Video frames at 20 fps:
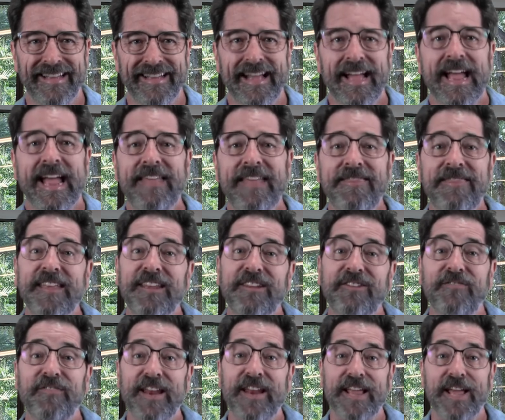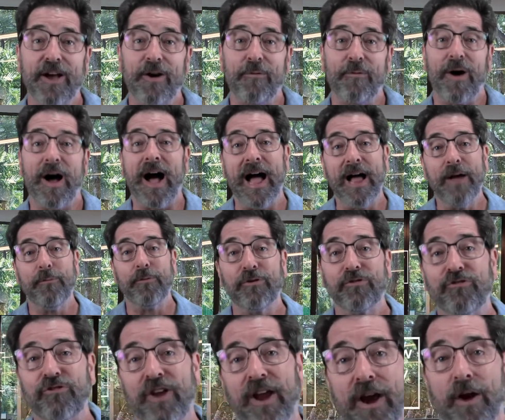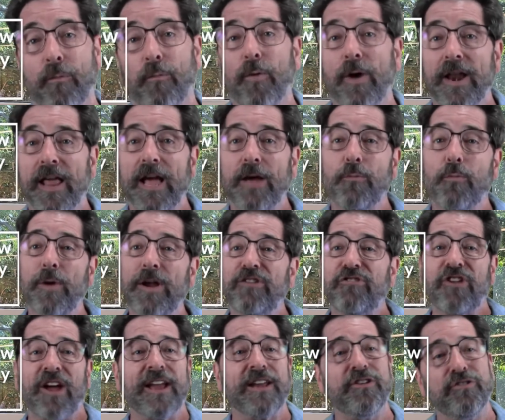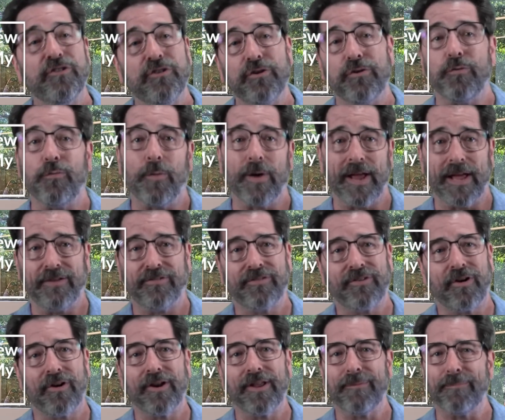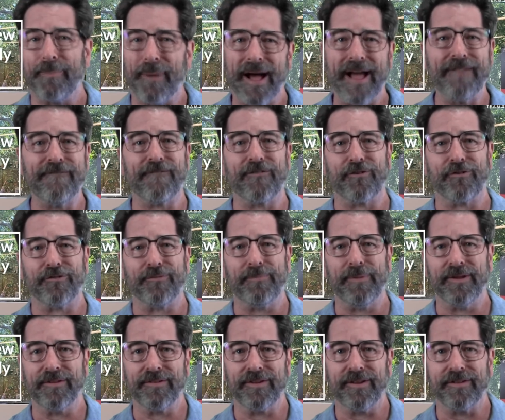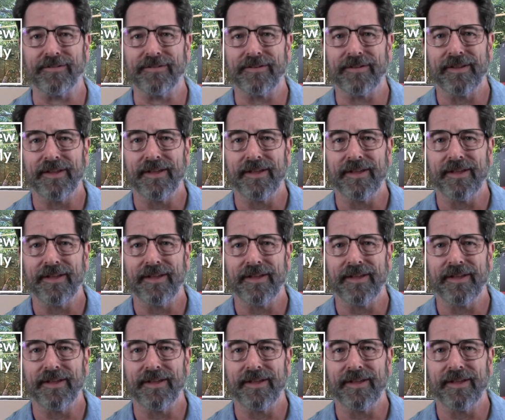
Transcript: In this video, I will share what I wish I knew when I started my first business.